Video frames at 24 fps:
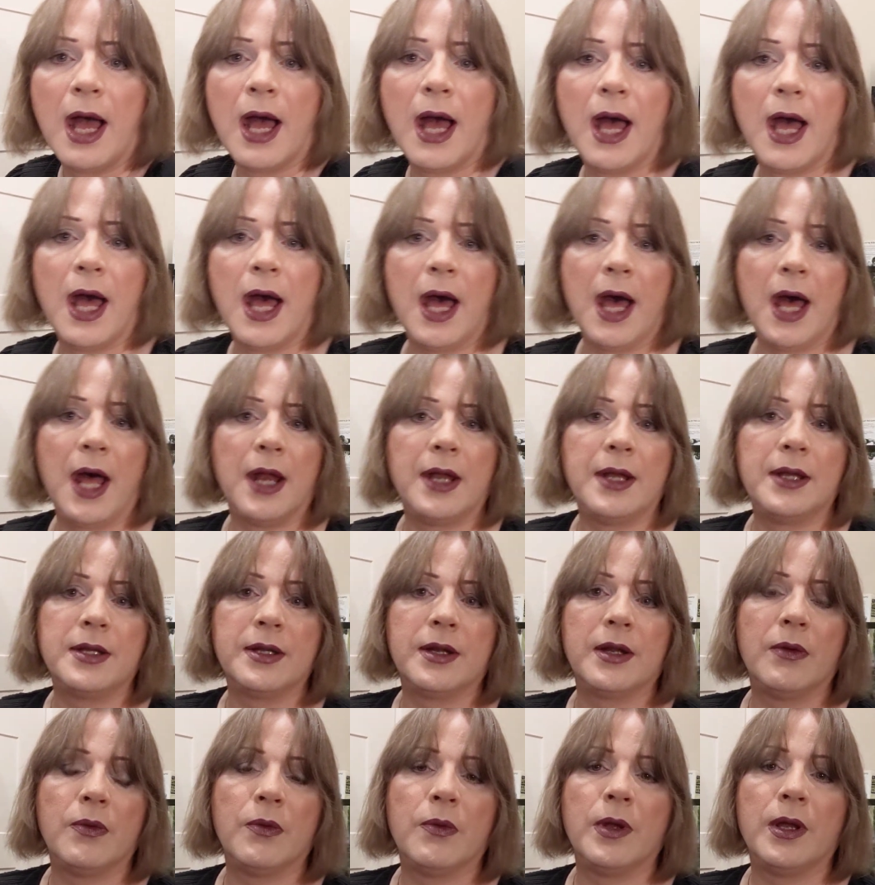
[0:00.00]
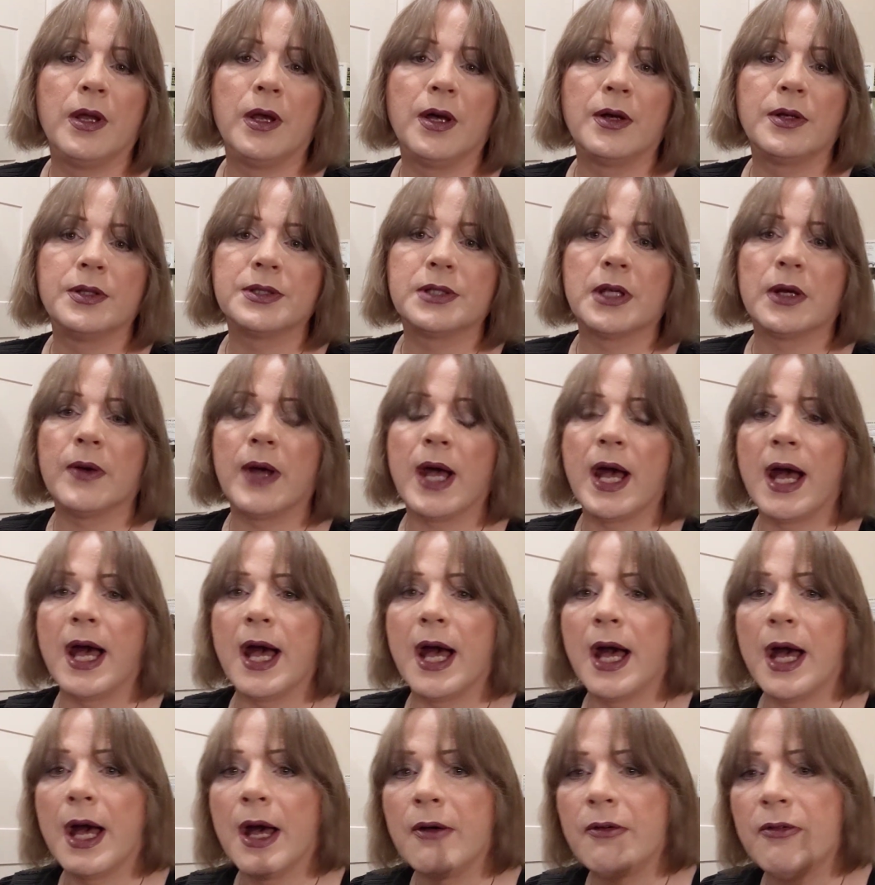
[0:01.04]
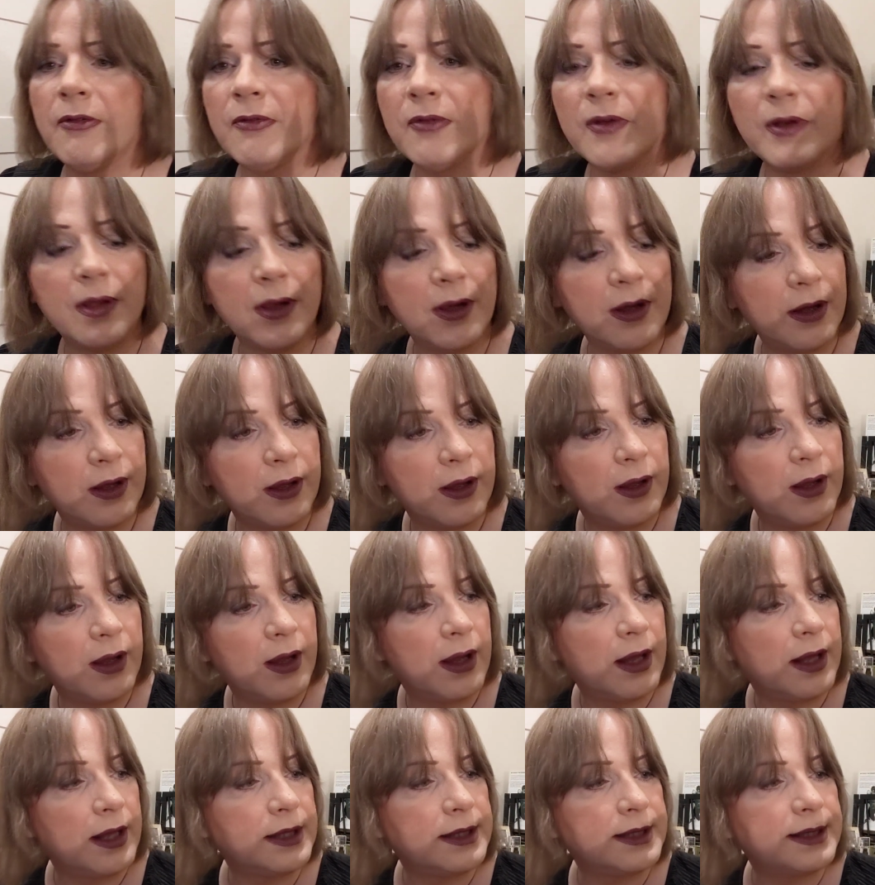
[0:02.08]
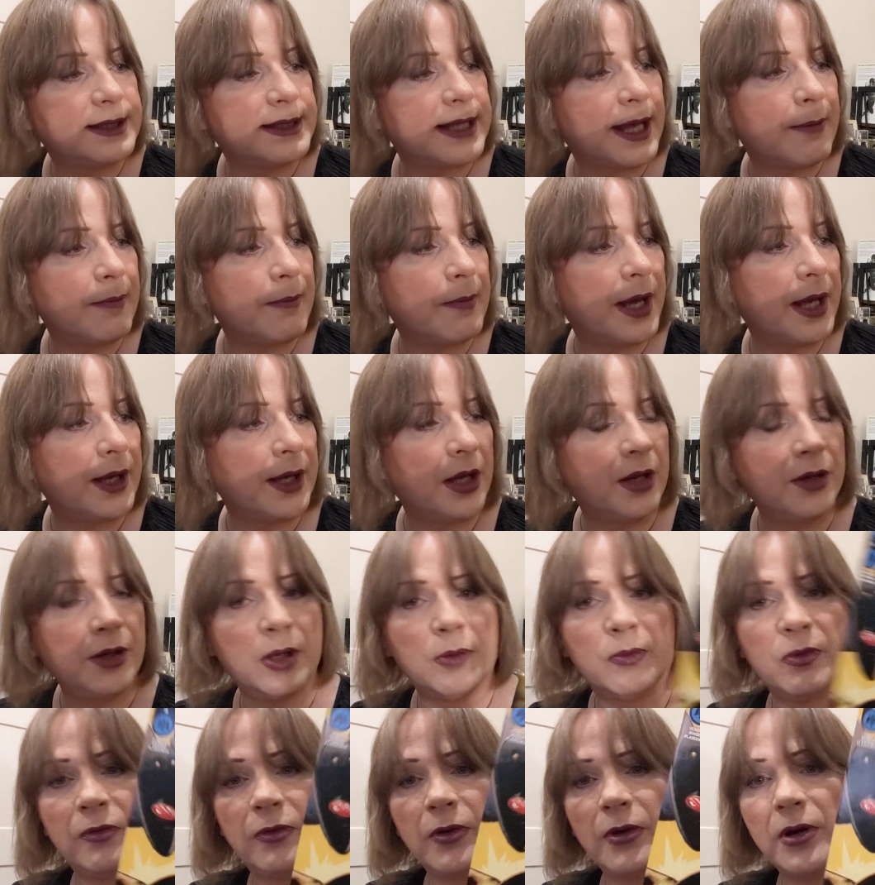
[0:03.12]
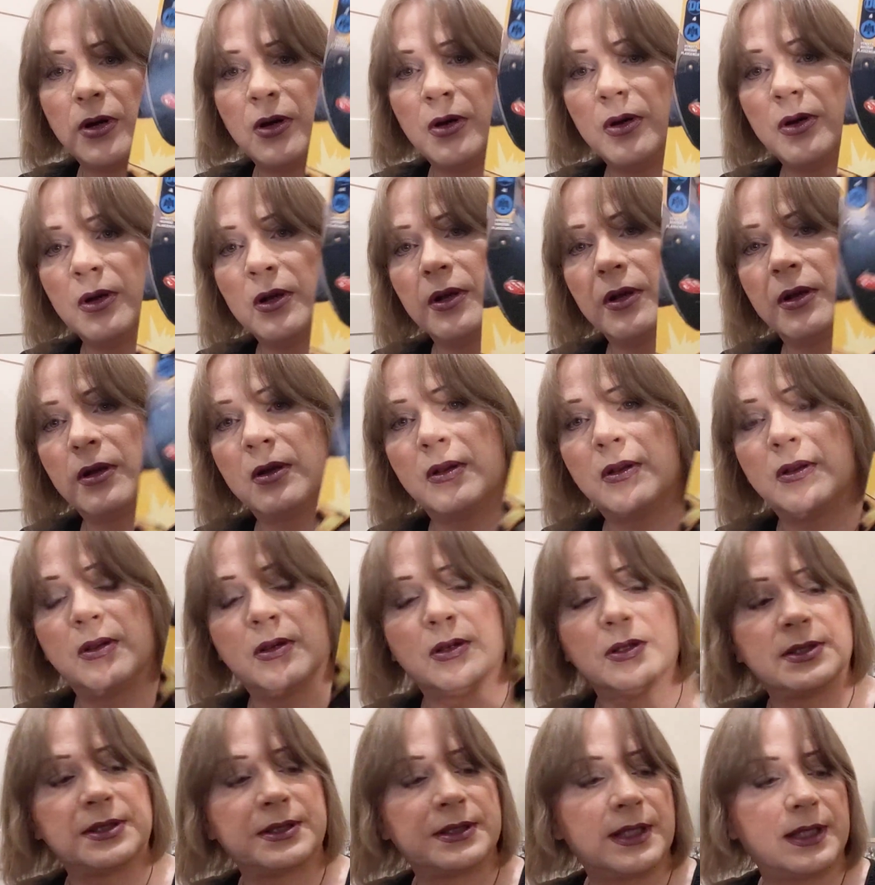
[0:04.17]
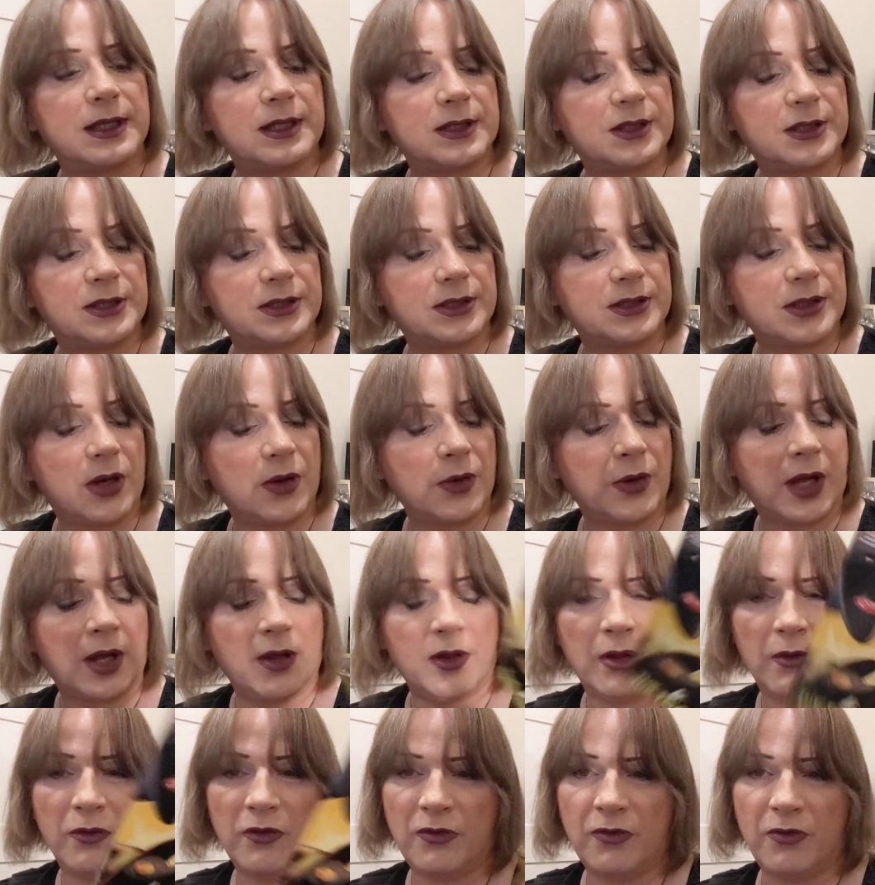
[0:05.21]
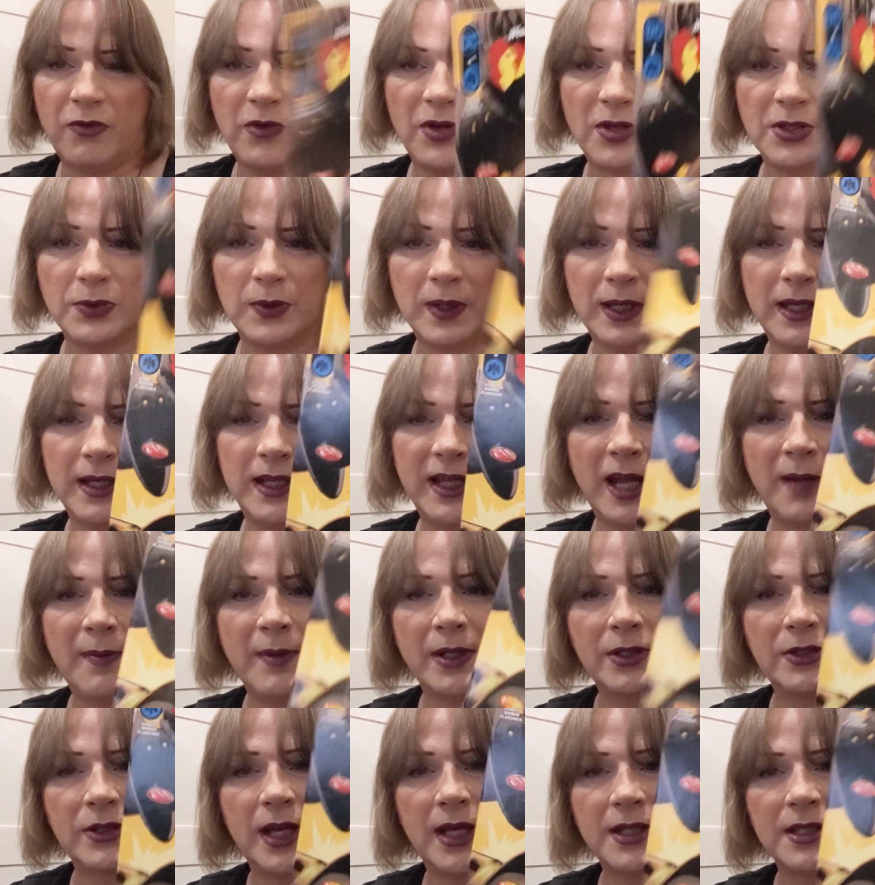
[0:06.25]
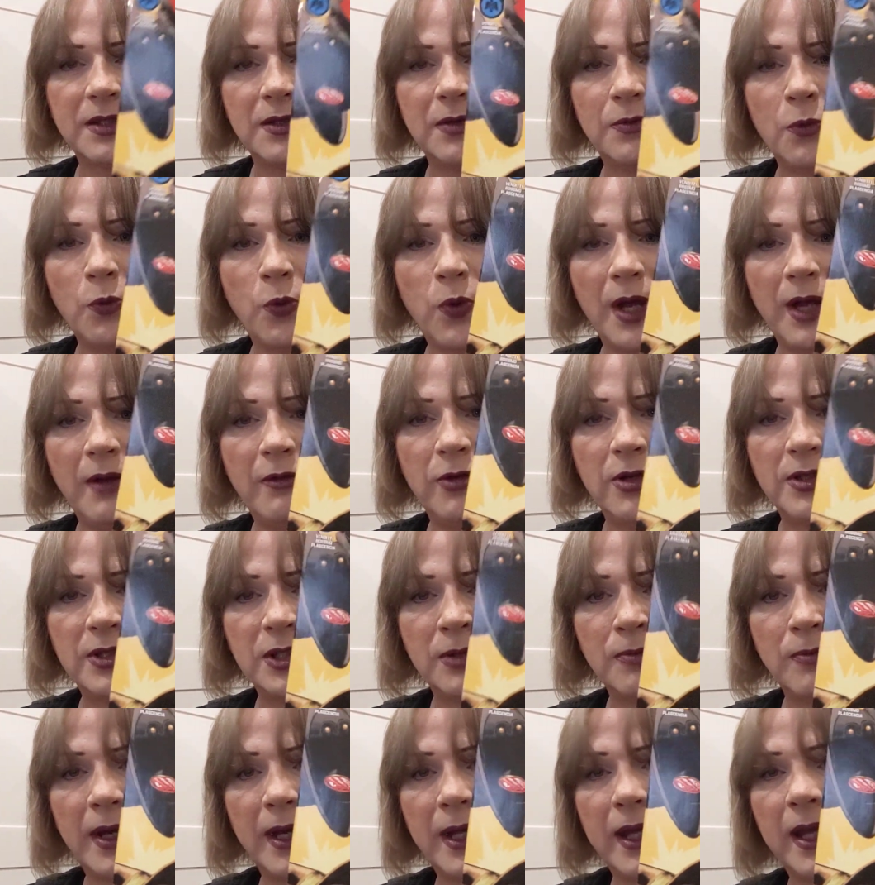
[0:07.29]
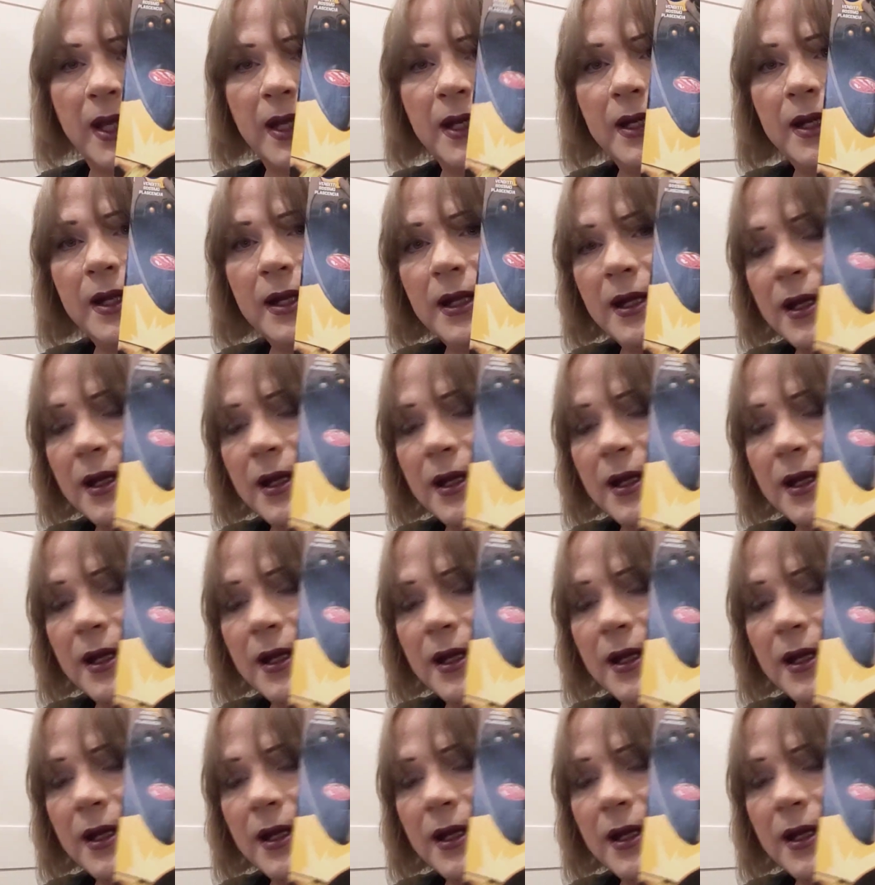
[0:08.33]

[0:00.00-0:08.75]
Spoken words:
And we also have Sandman number 4, because it's sold out the first week it came out, so I had to wait for it to come back in.